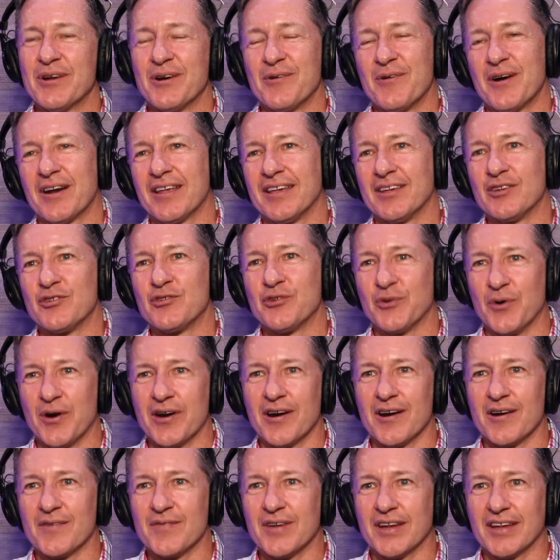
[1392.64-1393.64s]
We don't want to
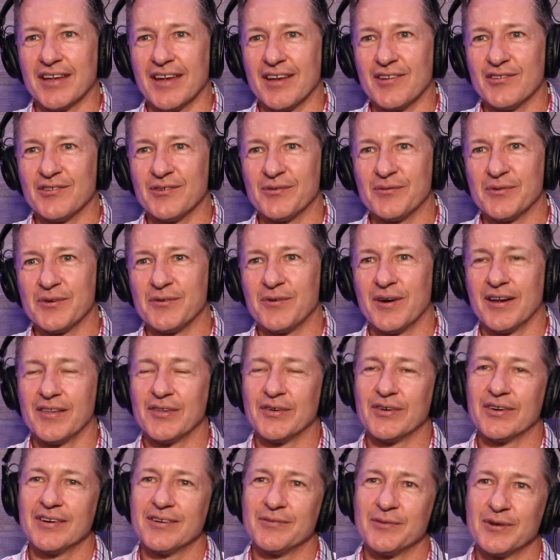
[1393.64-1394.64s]
enjoy our vacation. We'd
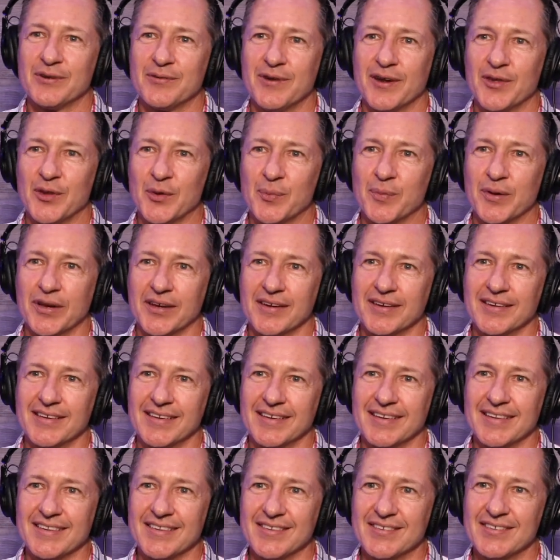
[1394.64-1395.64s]
rather picket
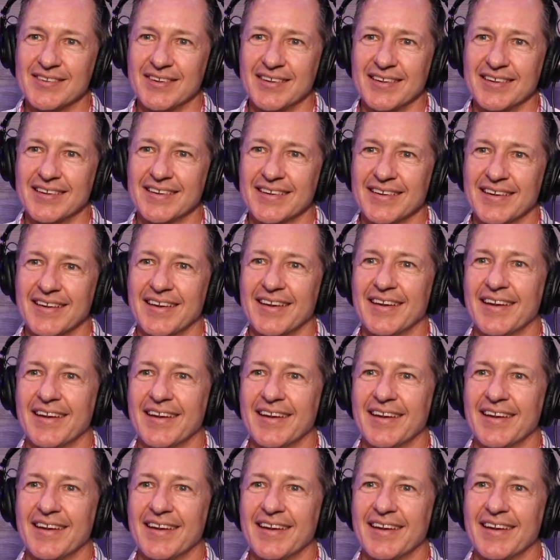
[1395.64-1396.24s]
instead.